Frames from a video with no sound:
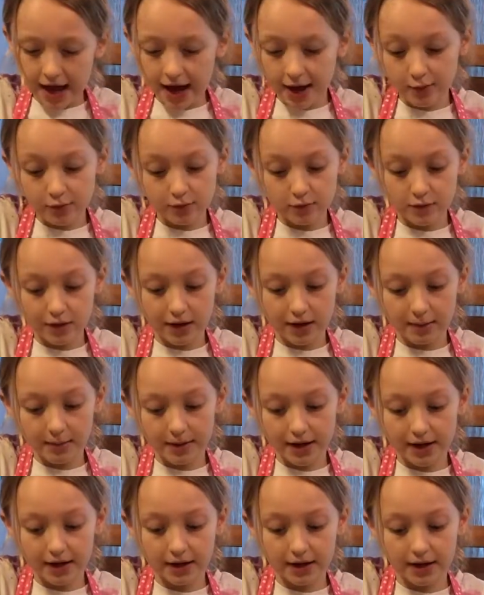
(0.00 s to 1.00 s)
I would
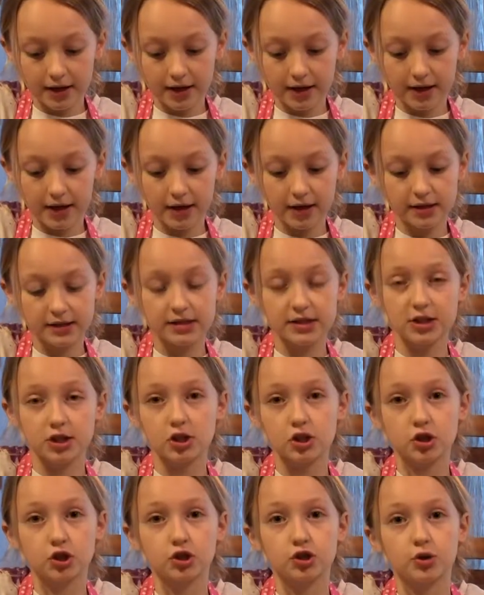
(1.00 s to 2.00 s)
recommend getting
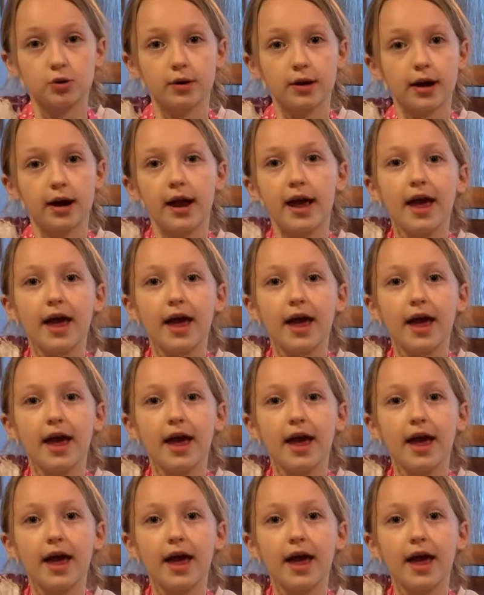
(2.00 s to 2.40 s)
scissors or